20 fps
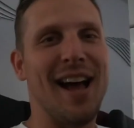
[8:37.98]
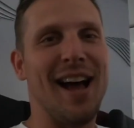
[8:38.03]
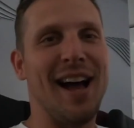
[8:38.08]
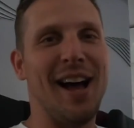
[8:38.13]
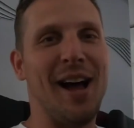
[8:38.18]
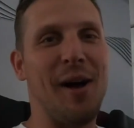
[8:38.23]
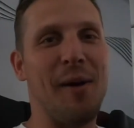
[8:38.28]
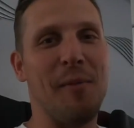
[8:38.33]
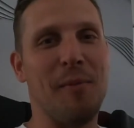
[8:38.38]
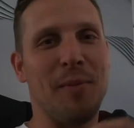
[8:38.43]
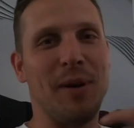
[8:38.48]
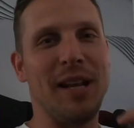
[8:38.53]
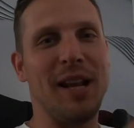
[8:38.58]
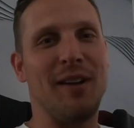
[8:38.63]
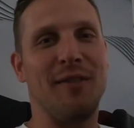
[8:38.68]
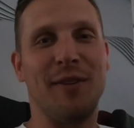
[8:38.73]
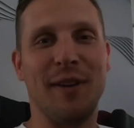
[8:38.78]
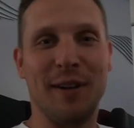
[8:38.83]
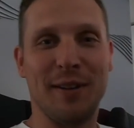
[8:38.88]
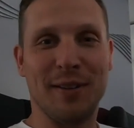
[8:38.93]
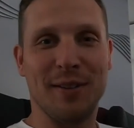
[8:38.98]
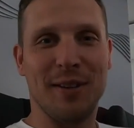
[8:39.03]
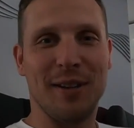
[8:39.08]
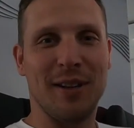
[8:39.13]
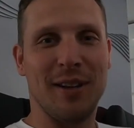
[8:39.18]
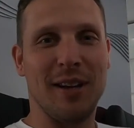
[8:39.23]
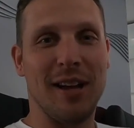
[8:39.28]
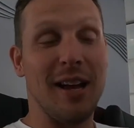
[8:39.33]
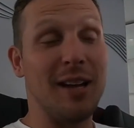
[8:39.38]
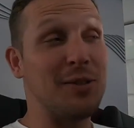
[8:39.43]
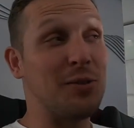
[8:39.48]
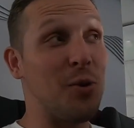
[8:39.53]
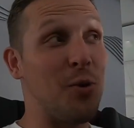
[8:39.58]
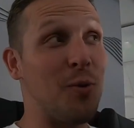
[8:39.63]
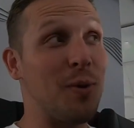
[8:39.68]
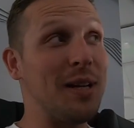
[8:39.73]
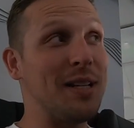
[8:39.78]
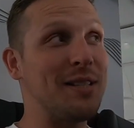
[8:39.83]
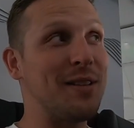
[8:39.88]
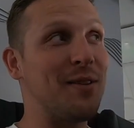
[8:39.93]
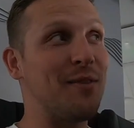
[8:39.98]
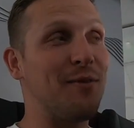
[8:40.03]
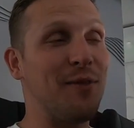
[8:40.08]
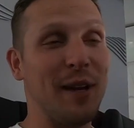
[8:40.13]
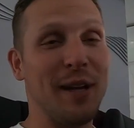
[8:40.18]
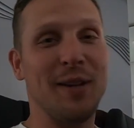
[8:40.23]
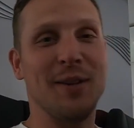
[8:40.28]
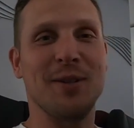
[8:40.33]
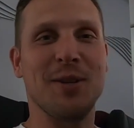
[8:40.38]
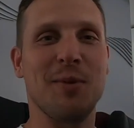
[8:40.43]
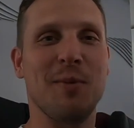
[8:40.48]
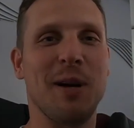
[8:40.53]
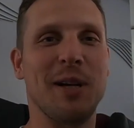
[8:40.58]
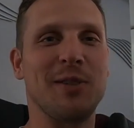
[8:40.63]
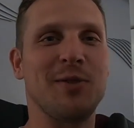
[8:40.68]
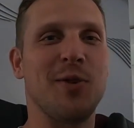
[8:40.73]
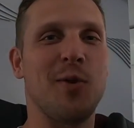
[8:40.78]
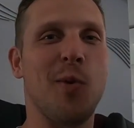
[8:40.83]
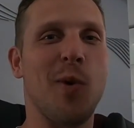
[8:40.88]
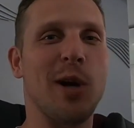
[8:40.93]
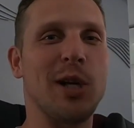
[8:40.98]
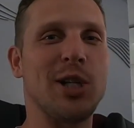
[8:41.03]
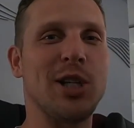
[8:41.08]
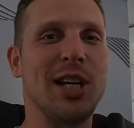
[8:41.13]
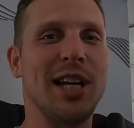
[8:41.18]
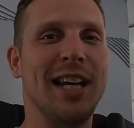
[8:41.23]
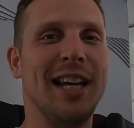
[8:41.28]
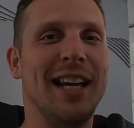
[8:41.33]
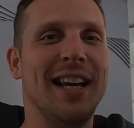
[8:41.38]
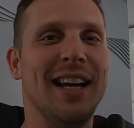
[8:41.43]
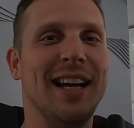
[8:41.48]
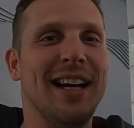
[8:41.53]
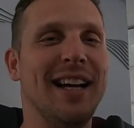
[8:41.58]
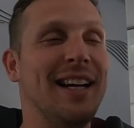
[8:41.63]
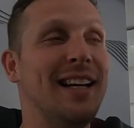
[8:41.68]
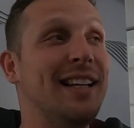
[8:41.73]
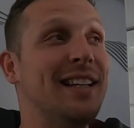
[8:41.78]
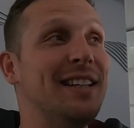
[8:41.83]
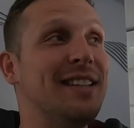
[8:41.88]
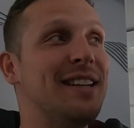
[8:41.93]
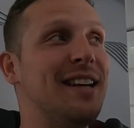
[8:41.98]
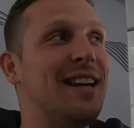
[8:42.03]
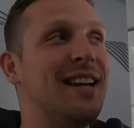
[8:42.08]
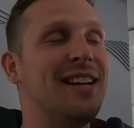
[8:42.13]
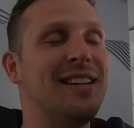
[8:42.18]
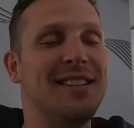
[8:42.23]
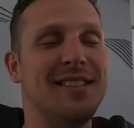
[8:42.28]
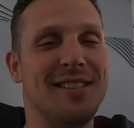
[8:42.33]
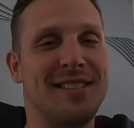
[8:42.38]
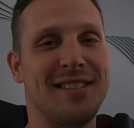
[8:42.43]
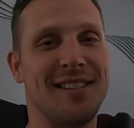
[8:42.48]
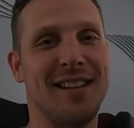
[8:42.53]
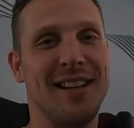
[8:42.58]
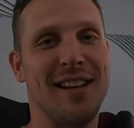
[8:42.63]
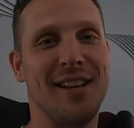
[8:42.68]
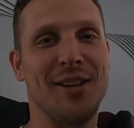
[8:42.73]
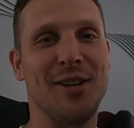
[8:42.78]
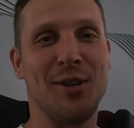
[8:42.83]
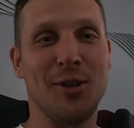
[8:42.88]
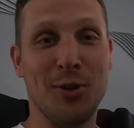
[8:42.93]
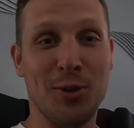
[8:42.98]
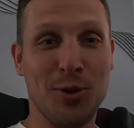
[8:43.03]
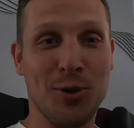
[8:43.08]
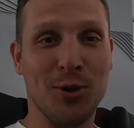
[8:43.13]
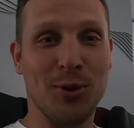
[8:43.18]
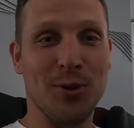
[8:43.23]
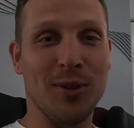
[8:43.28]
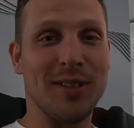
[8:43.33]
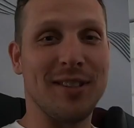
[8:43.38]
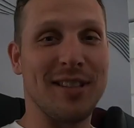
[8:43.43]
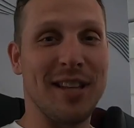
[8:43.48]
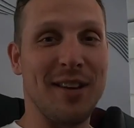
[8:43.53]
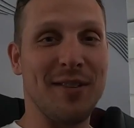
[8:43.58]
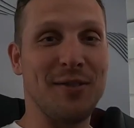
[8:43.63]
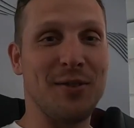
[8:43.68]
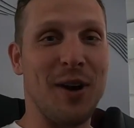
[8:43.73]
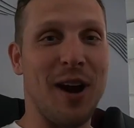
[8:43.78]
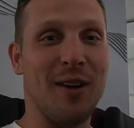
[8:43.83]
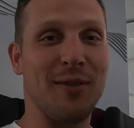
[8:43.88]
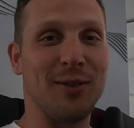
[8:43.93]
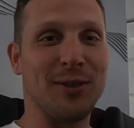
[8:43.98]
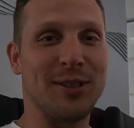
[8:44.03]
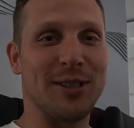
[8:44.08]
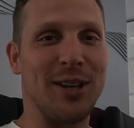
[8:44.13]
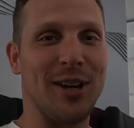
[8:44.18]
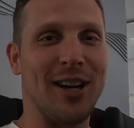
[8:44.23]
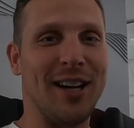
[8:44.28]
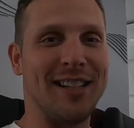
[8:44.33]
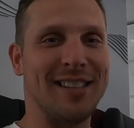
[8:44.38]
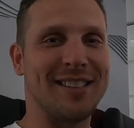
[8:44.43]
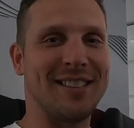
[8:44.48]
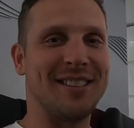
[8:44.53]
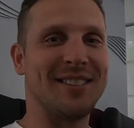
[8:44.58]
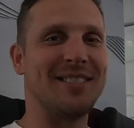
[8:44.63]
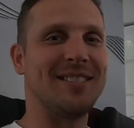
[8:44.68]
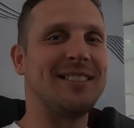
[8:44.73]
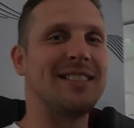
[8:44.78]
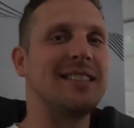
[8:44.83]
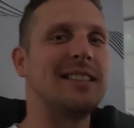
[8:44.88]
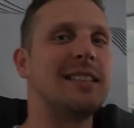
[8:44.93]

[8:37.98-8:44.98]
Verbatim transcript: Um, but yeah, thank, uh, as always, thank you so much for watching, and as usual, safe travels, guys.